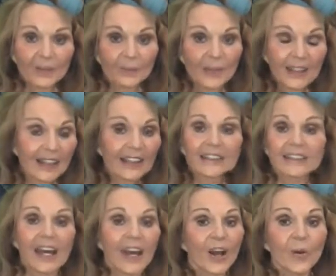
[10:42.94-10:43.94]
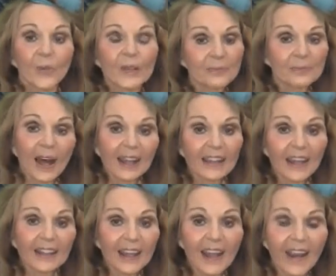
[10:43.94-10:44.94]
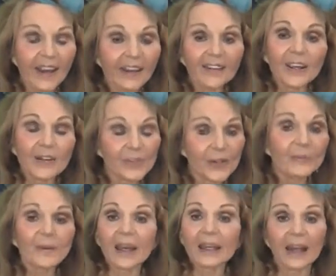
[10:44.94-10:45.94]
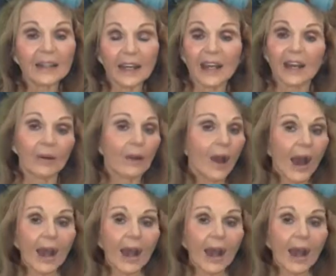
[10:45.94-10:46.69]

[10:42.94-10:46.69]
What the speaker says: because with my kind of hair, if you have my kind of hair,